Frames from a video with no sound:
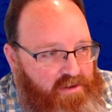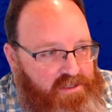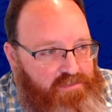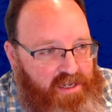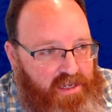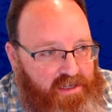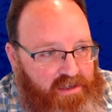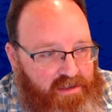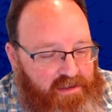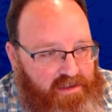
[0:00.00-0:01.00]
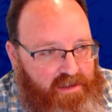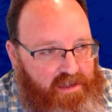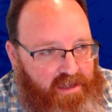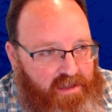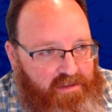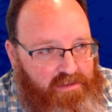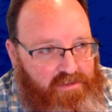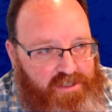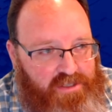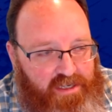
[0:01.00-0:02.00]
making
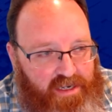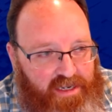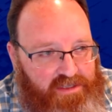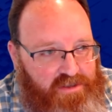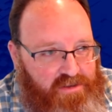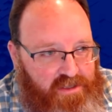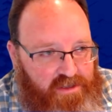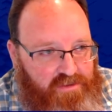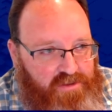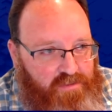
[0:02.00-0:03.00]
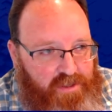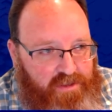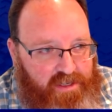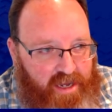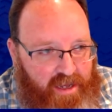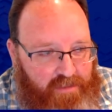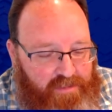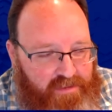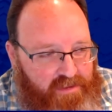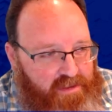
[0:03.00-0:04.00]
Lucene easier to use or build a top,
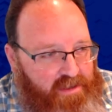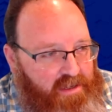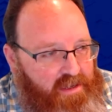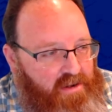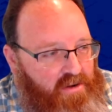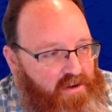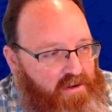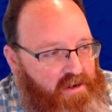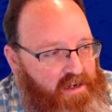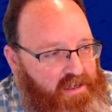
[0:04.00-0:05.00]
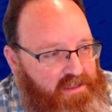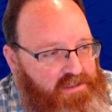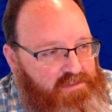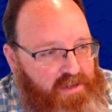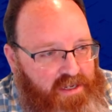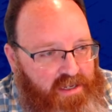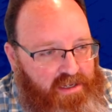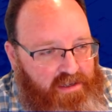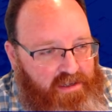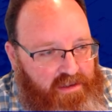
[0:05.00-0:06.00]
or it's
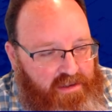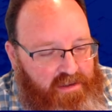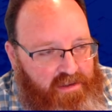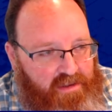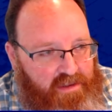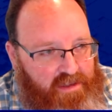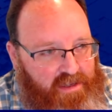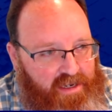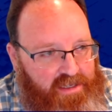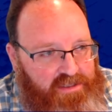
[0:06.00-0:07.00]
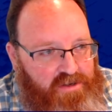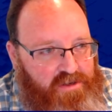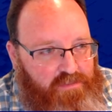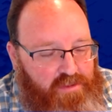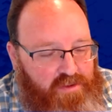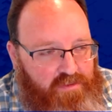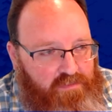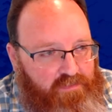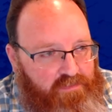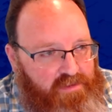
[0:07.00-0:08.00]
making it easier to
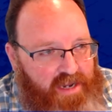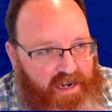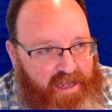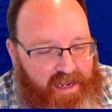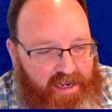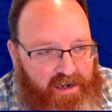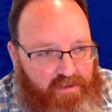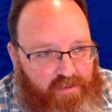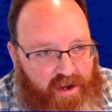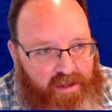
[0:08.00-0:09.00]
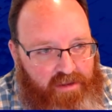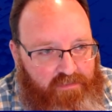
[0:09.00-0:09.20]
move data in and around